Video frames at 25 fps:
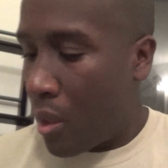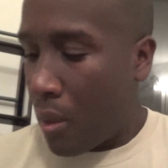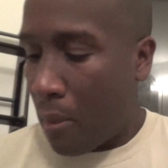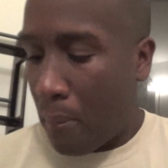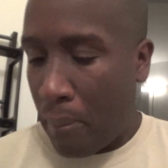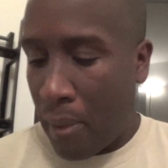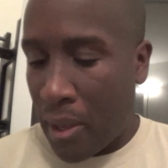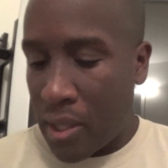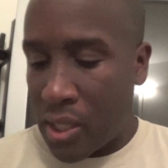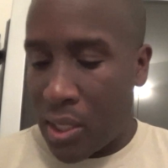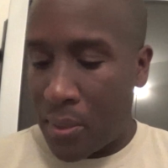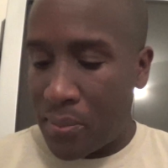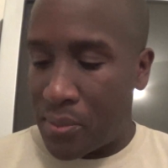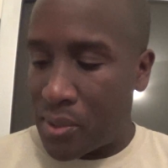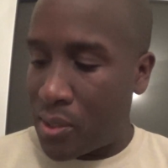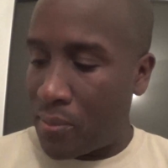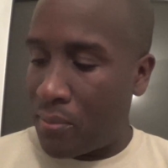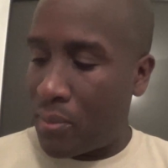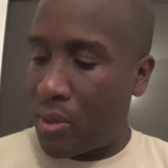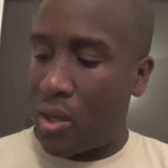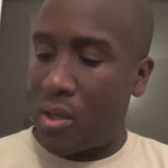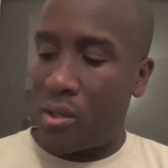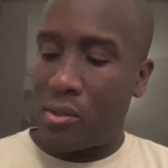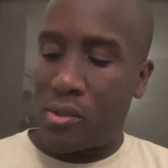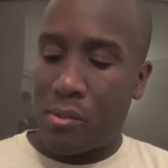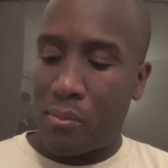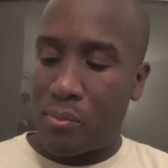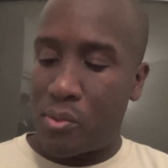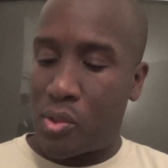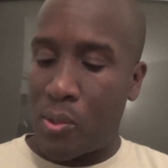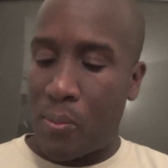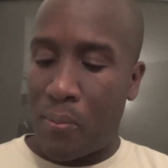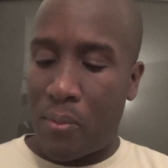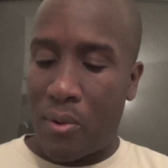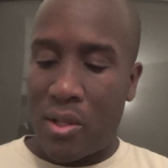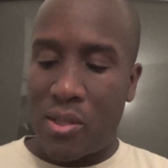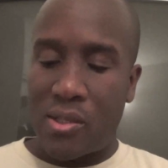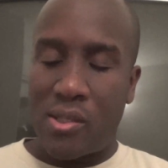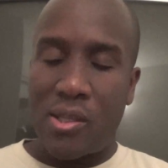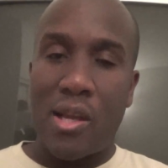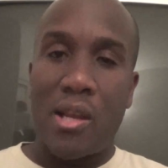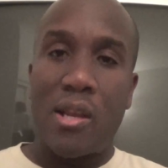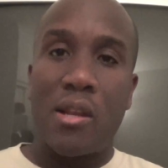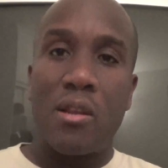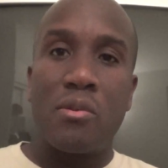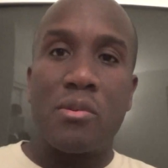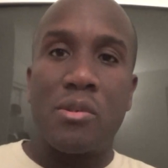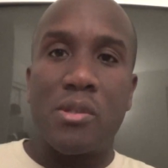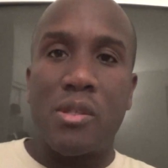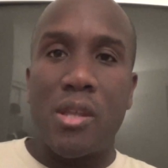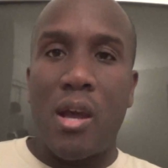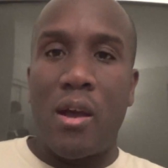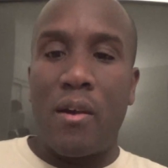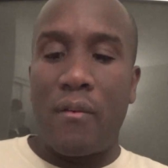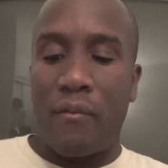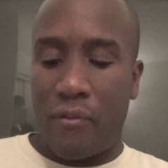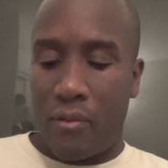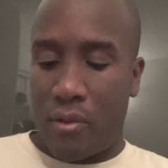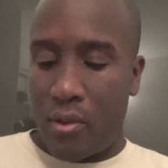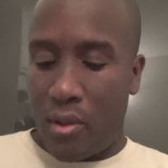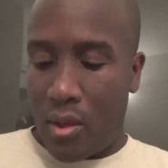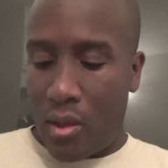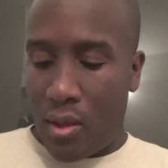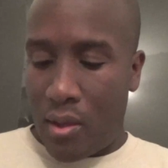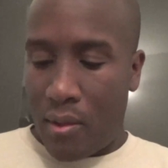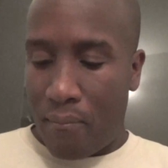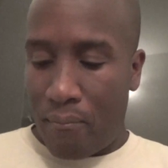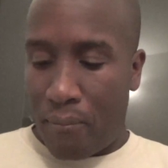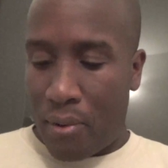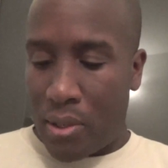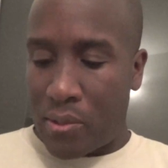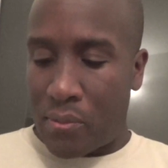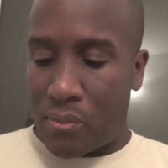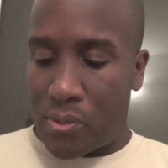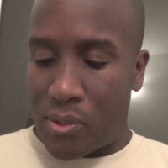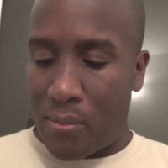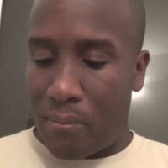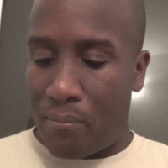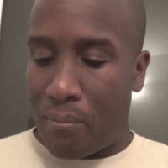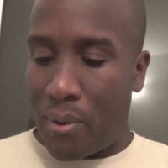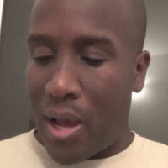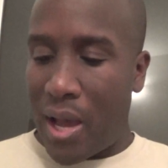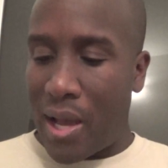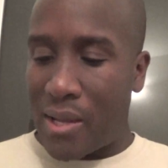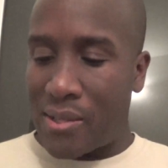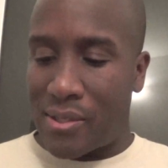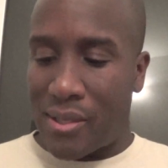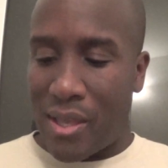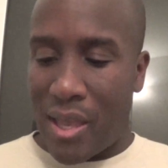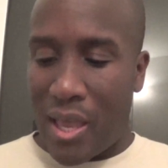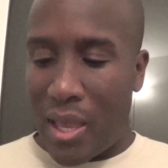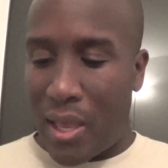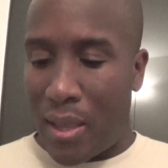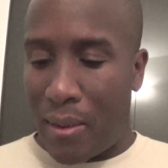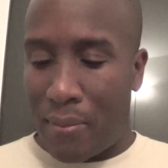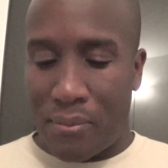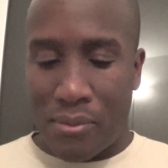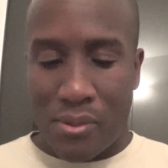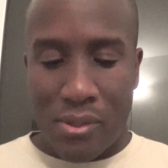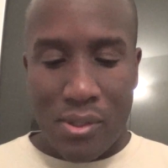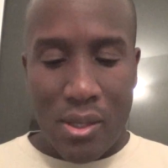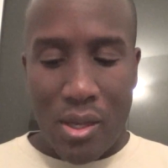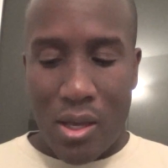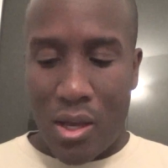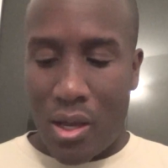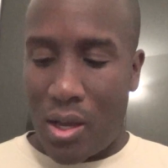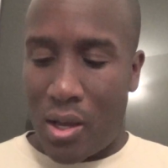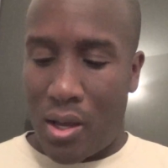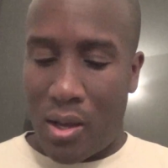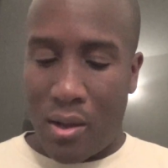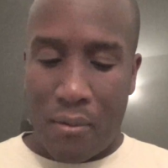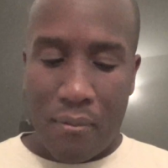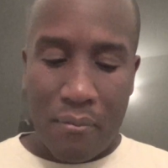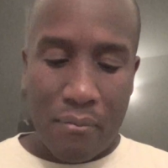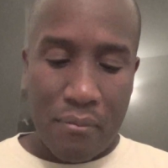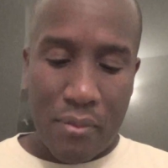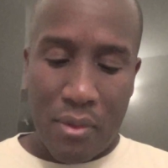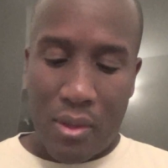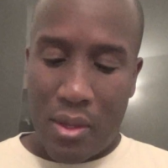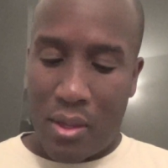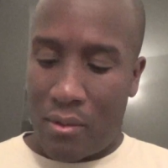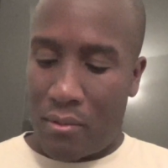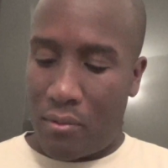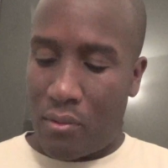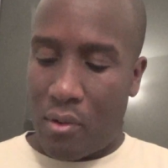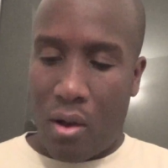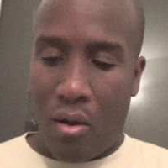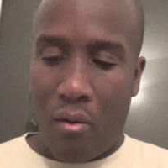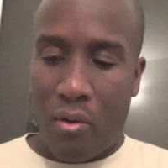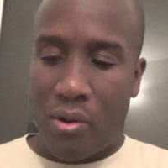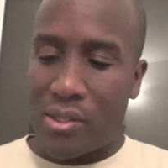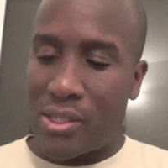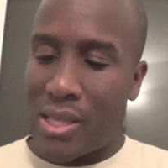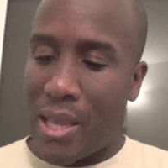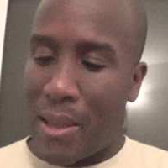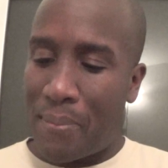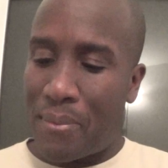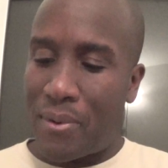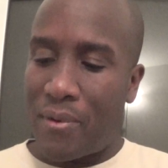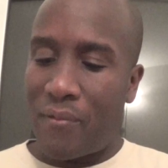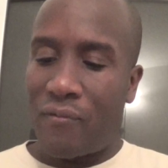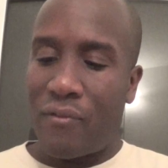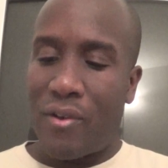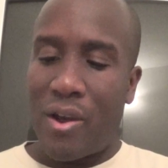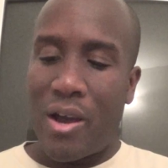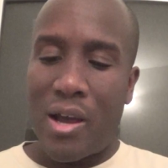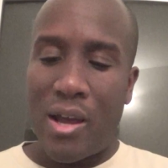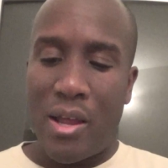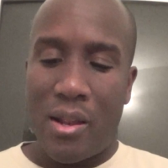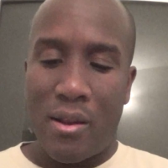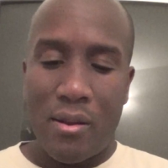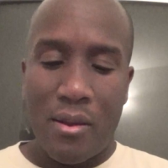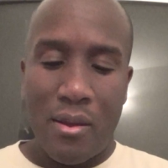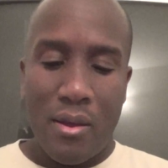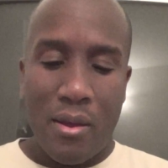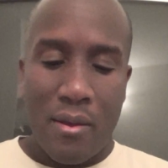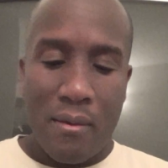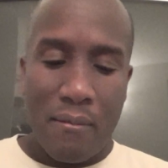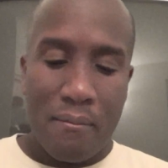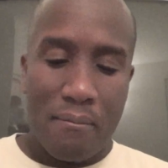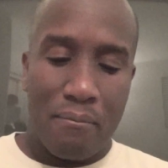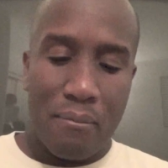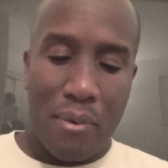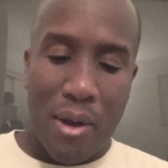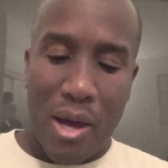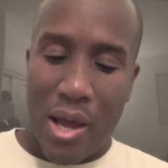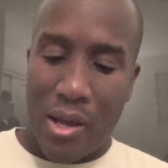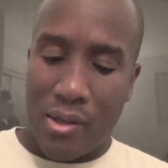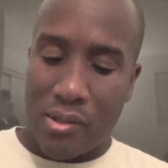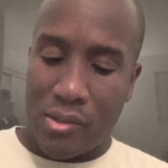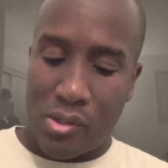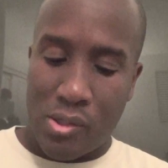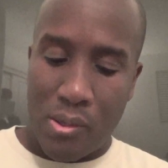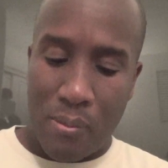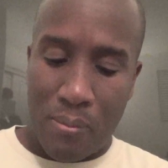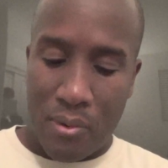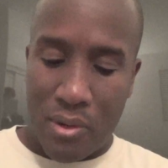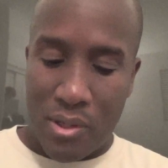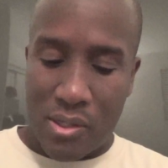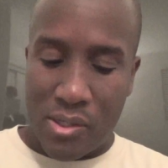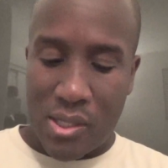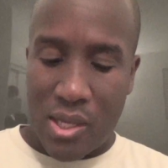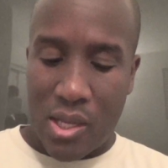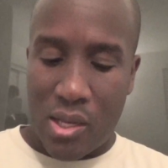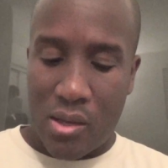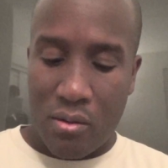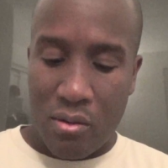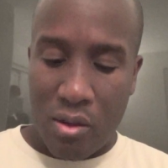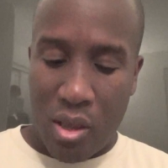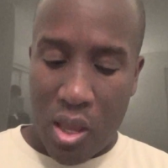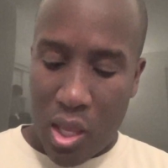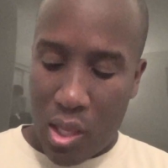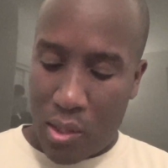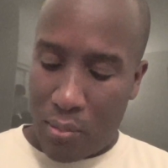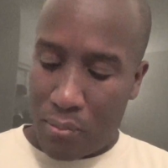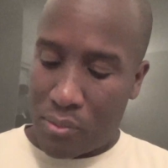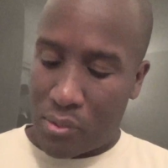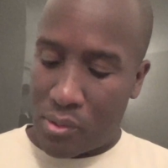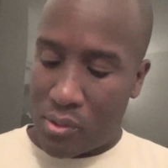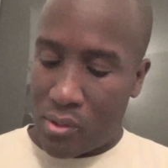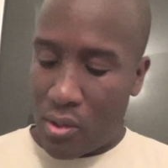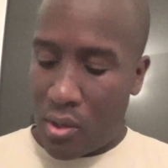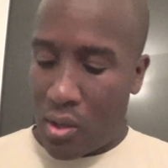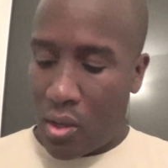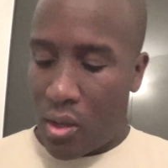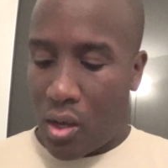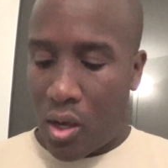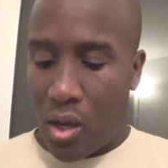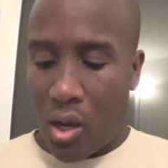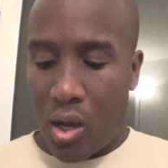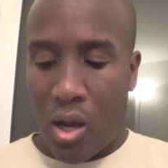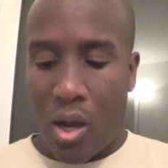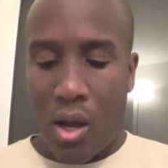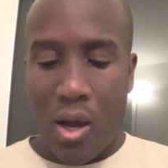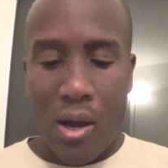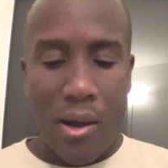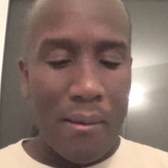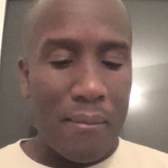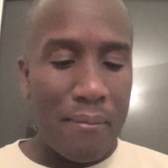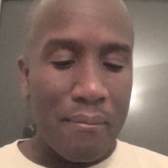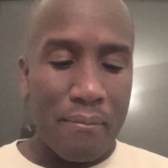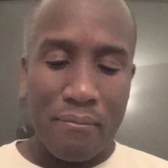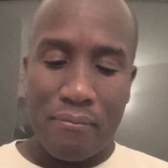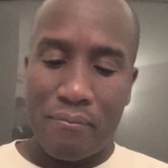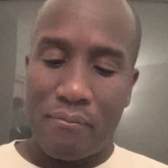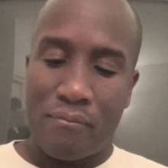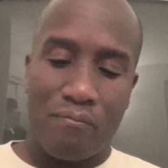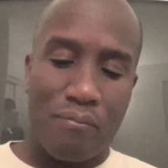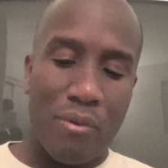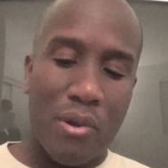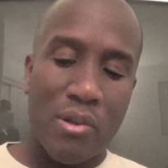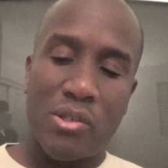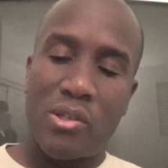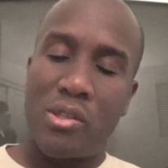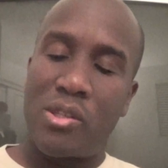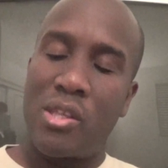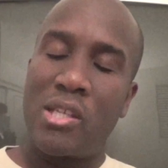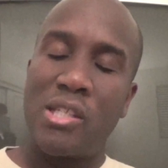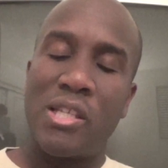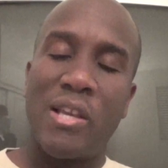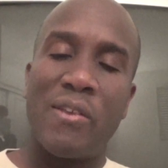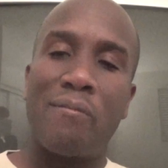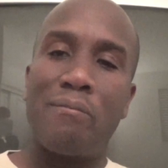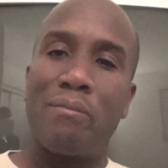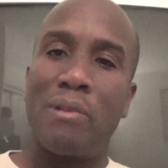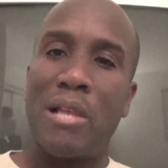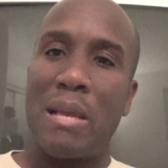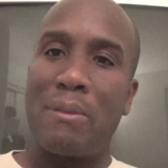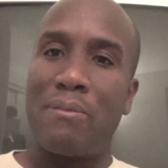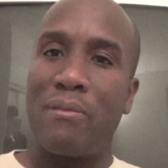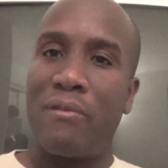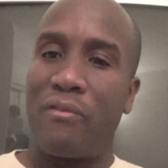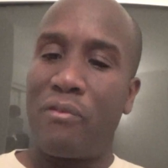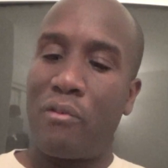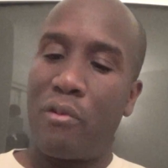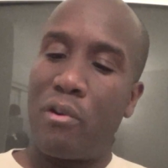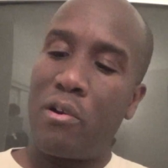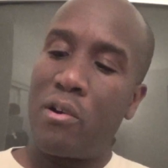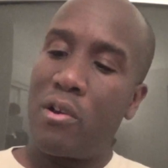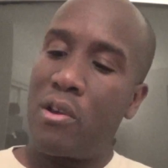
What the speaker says: Picked up some Super Nintendo stuff. Picked up some box games, and always happy to find box Super Nintendo games, especially things I haven't played before.